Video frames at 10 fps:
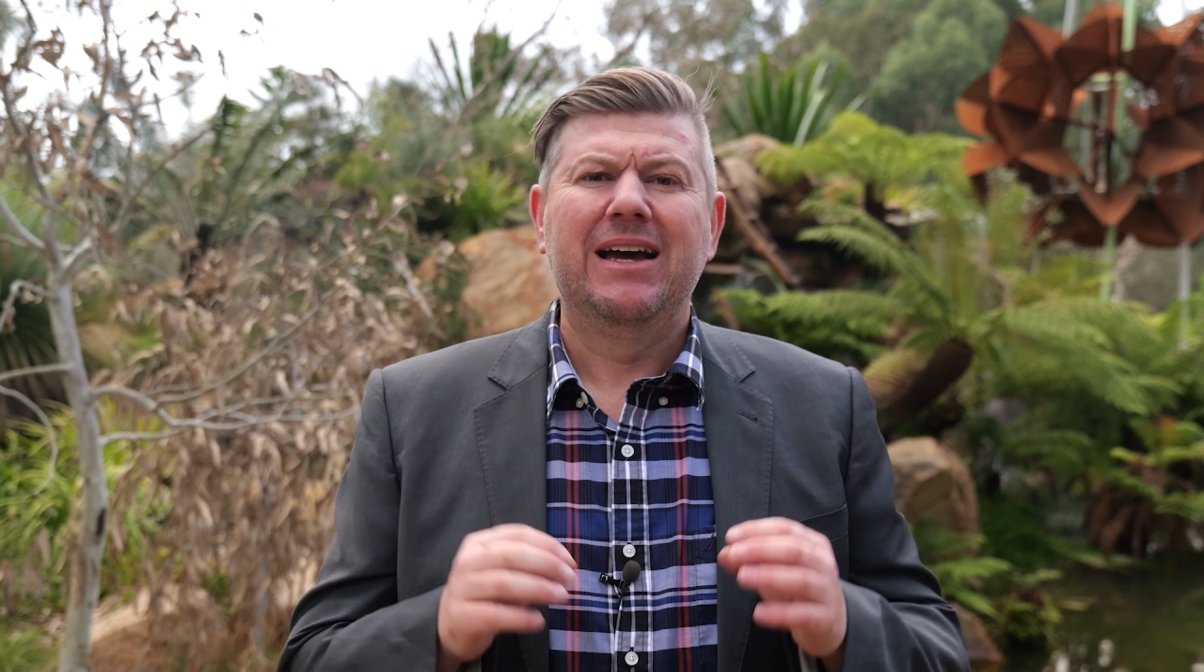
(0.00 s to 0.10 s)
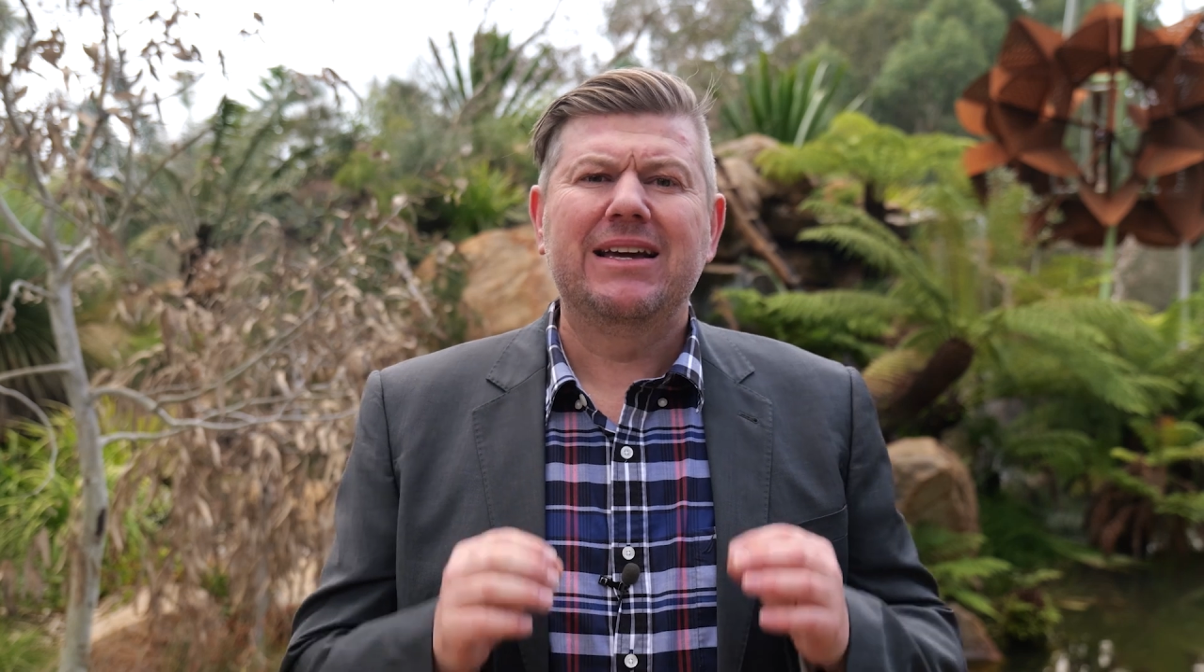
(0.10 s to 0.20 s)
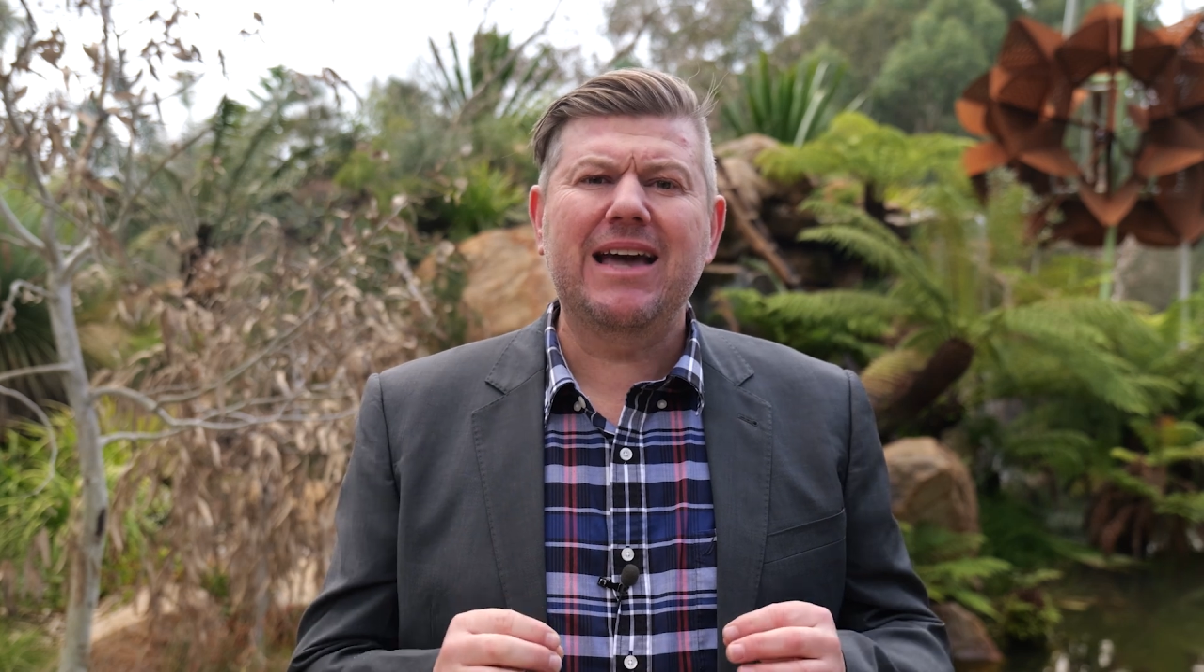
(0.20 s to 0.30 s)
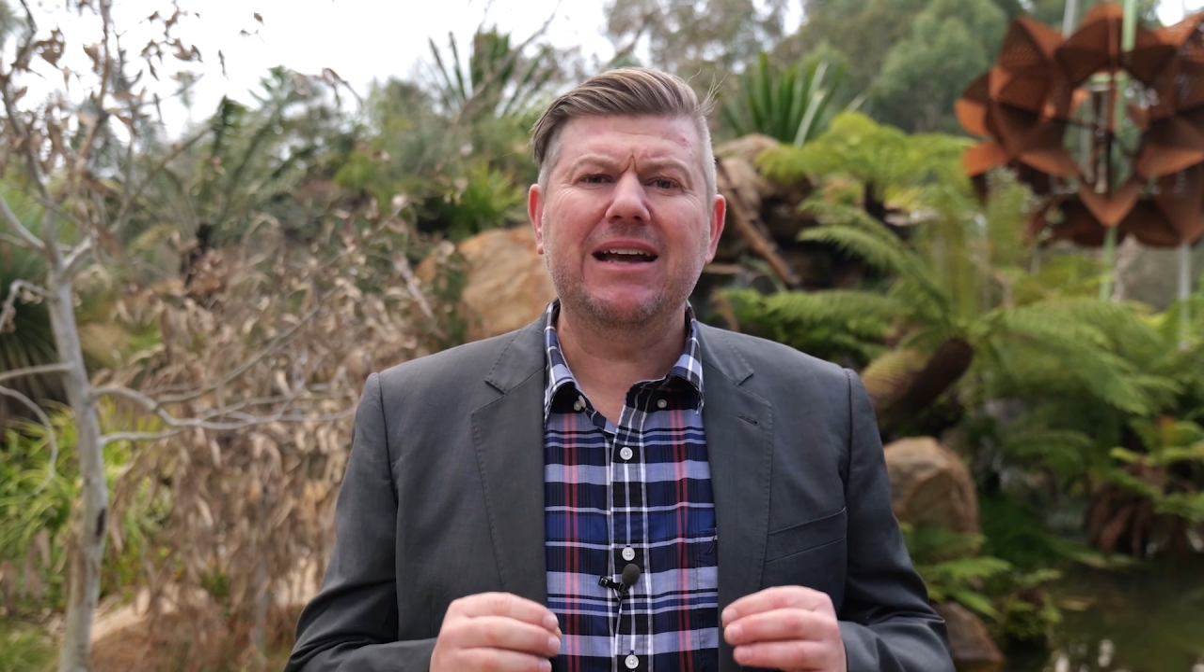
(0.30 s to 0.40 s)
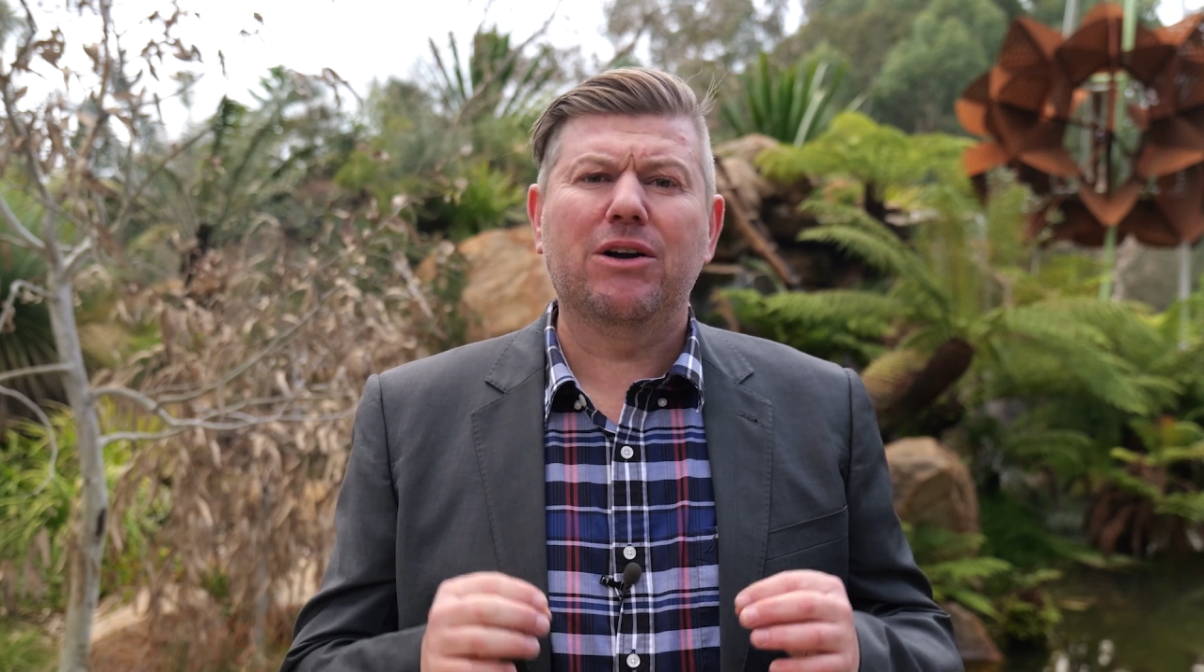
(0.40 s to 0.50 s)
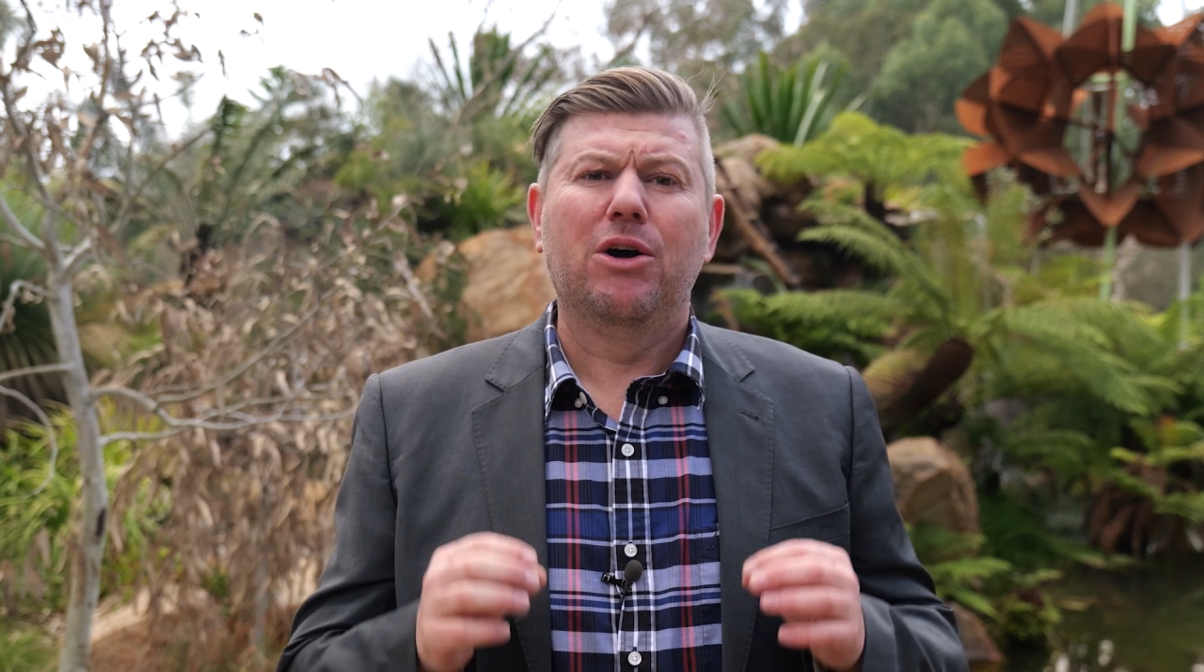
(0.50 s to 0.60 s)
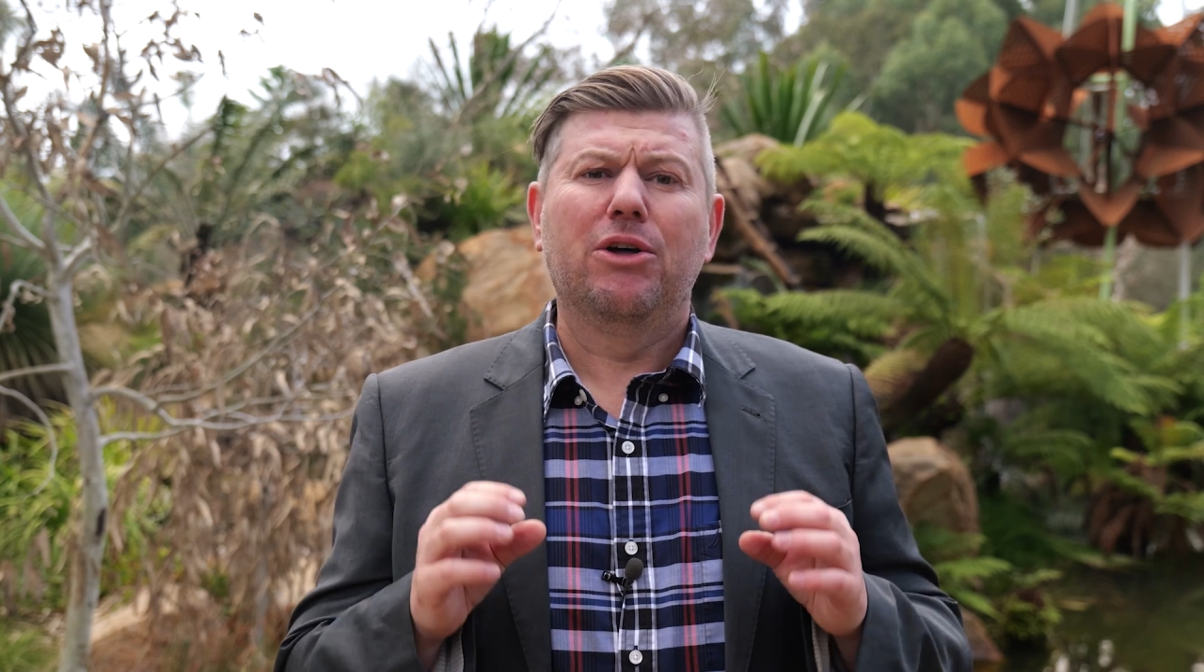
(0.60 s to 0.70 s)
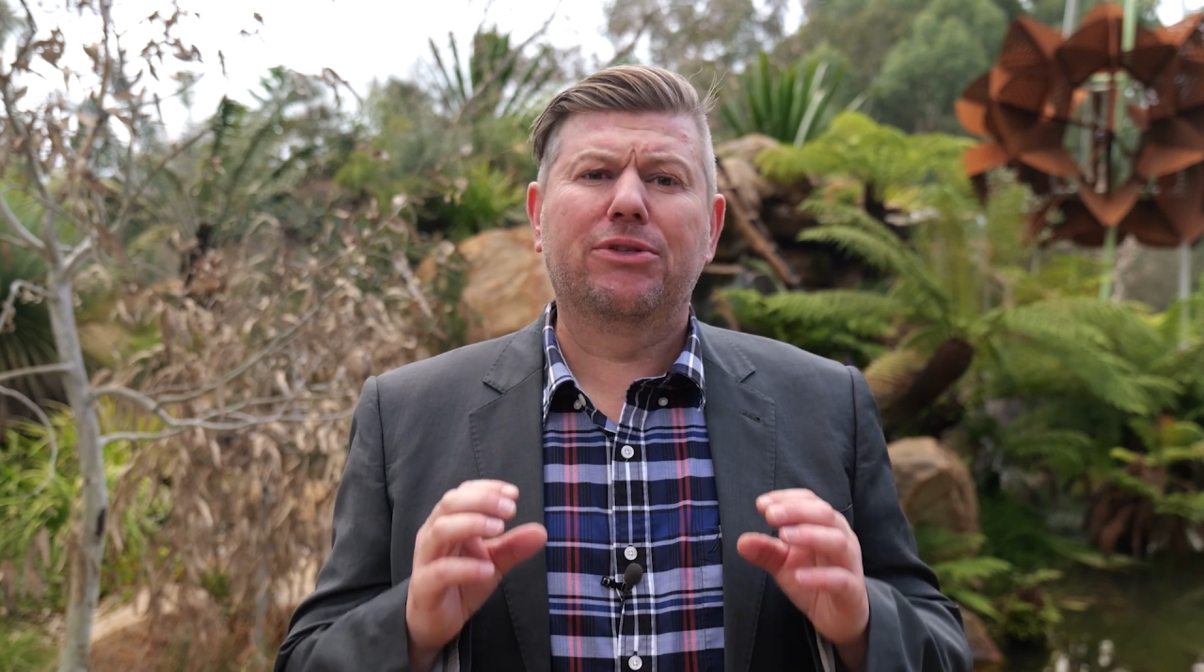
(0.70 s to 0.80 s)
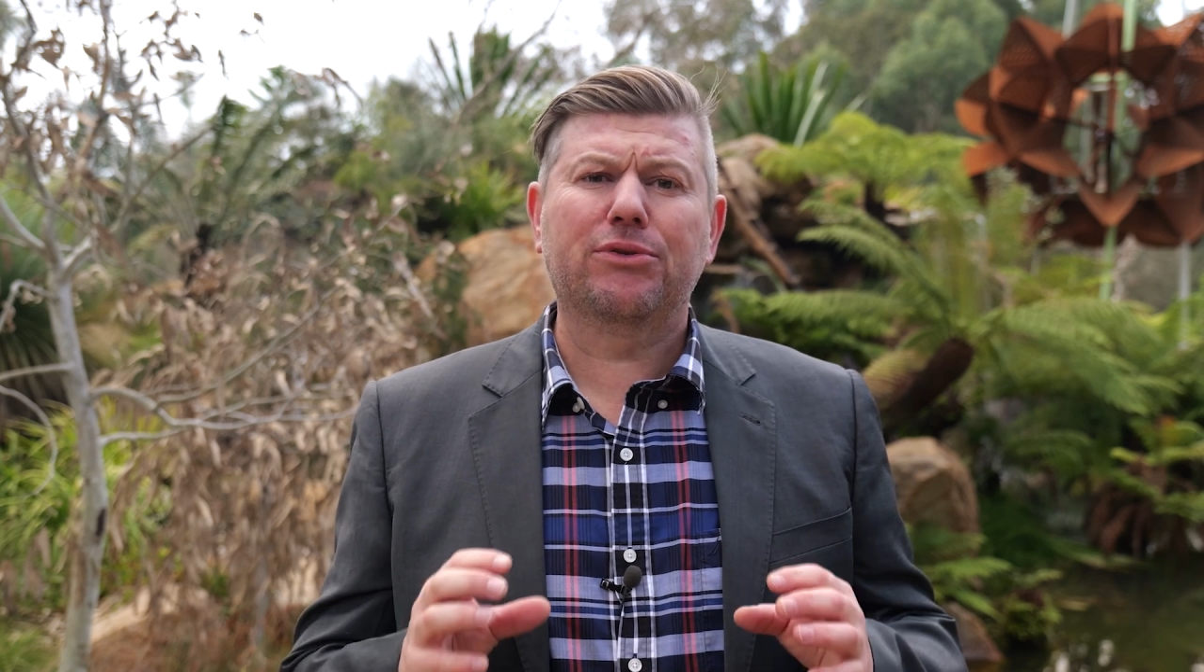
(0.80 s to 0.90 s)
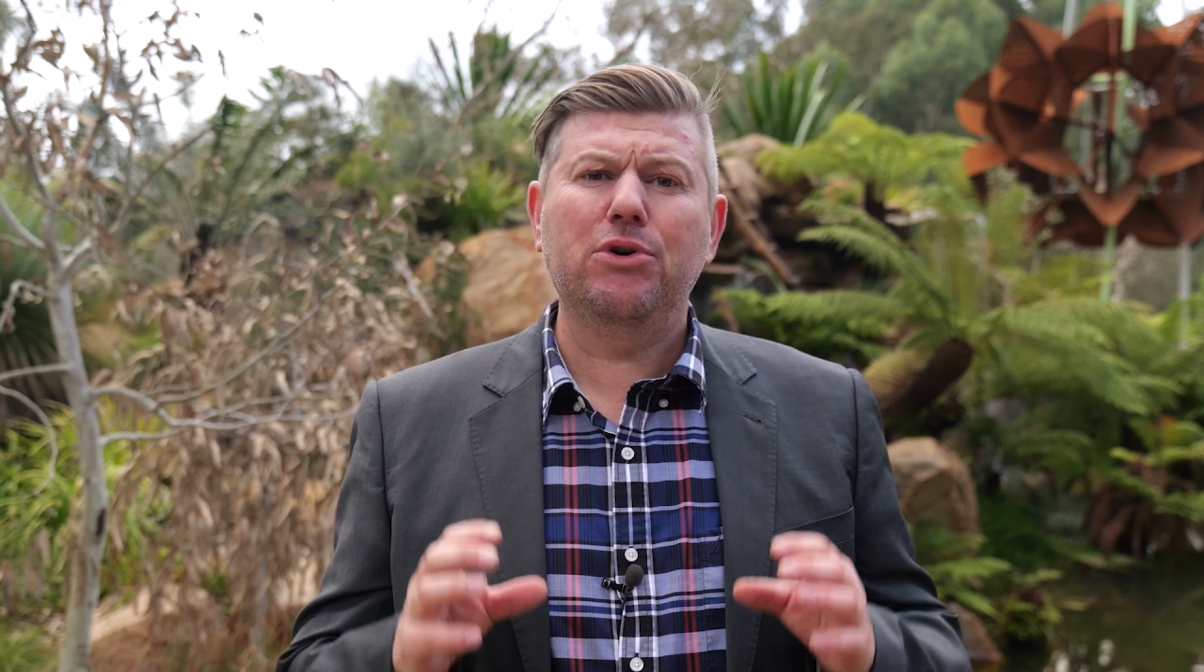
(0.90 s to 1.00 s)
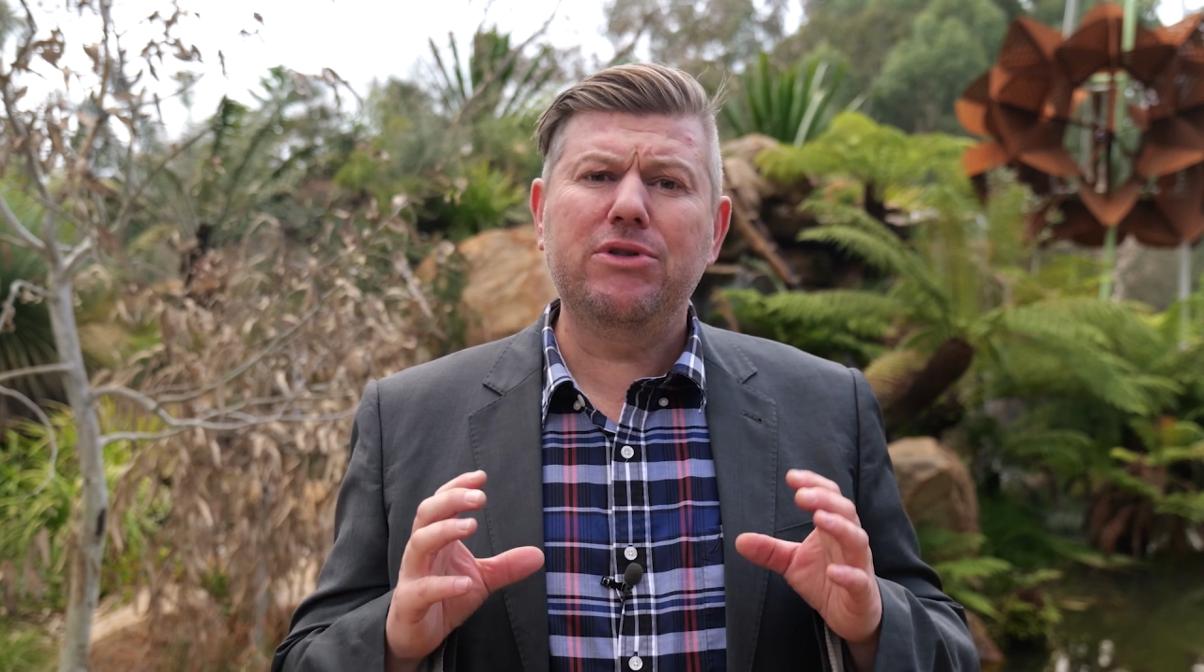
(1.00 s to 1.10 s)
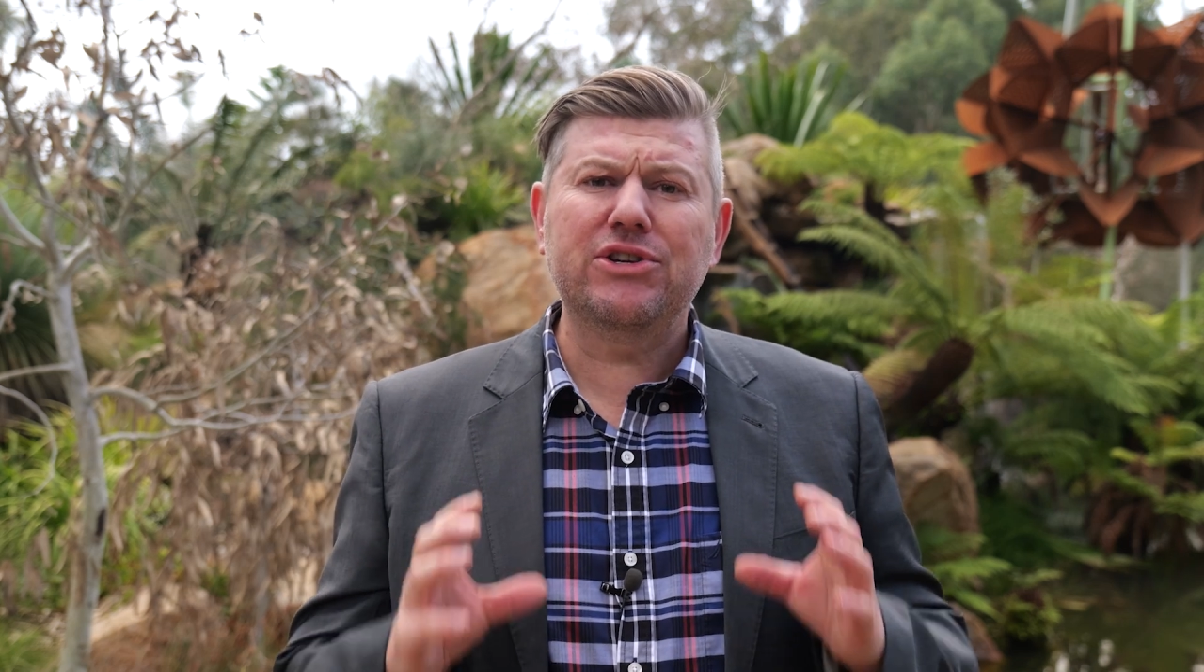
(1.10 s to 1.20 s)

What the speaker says: Yet, through